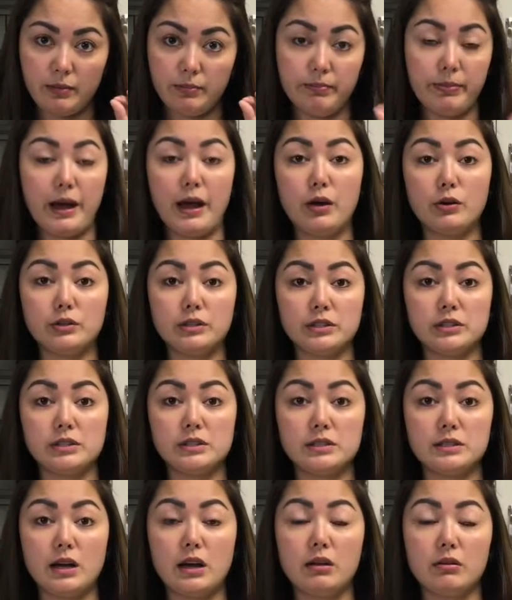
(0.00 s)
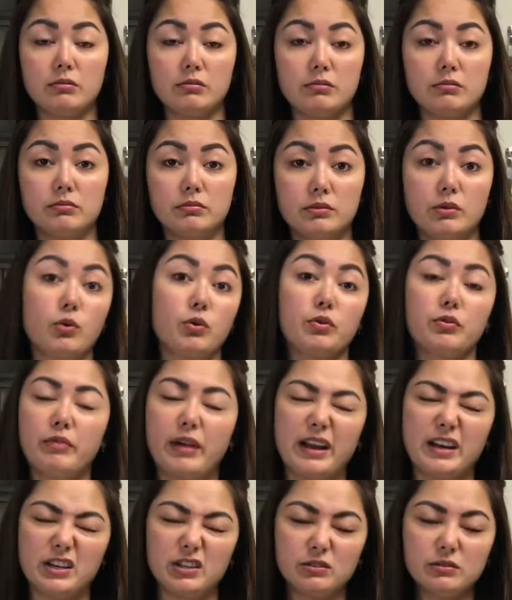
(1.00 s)
powders or
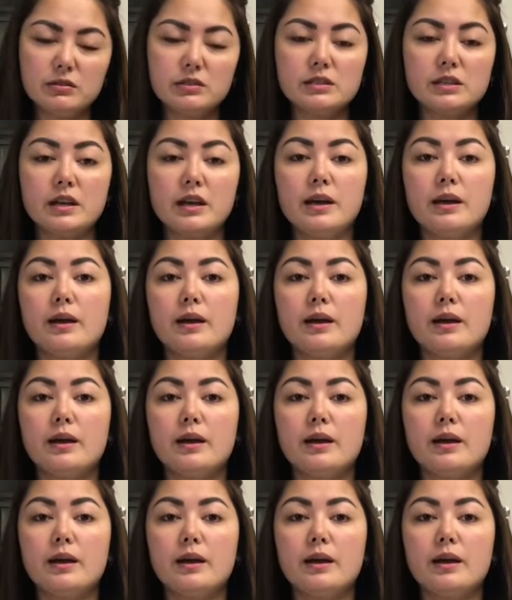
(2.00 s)
granules